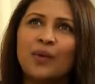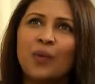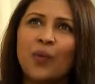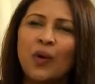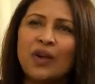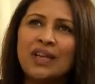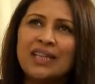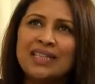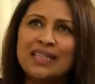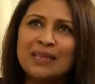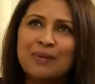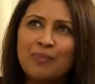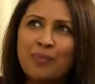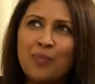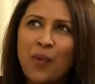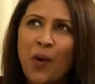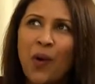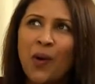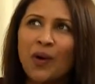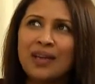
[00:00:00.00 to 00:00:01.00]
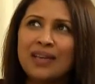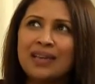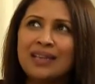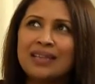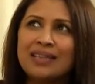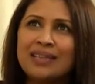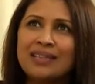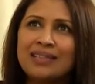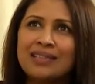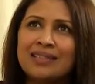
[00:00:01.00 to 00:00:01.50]
what is
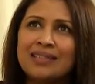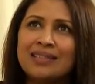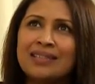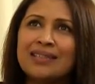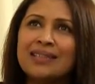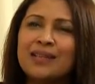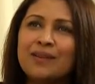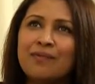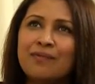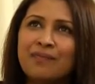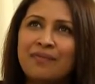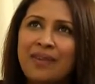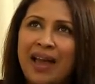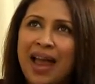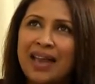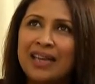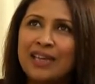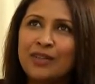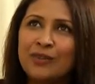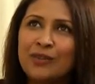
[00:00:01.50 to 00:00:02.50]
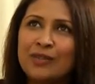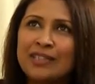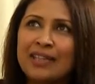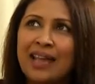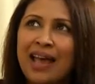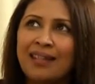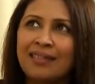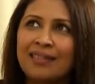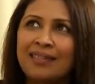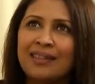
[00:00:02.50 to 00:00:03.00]
important is certain values
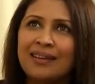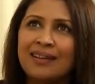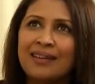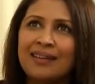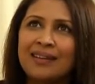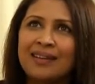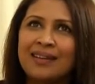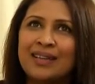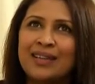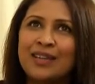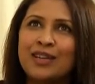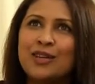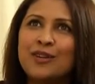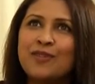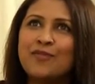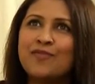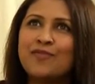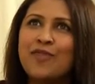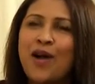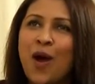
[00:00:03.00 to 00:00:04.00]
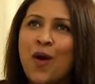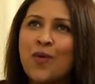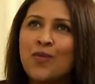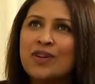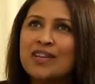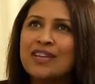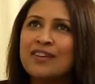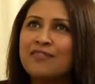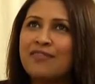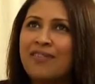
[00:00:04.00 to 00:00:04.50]
that the
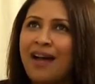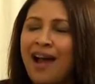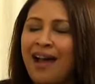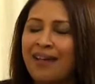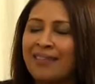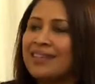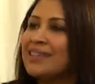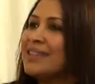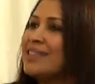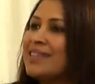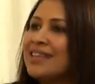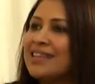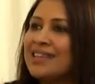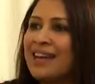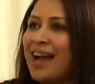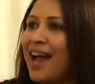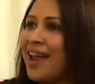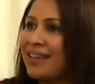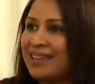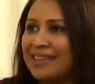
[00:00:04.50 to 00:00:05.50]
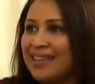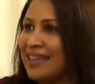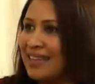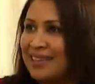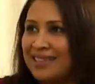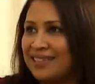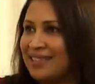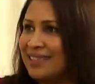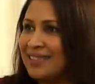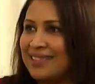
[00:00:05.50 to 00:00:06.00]
founder fathers
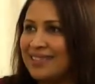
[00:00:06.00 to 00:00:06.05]
inculcated.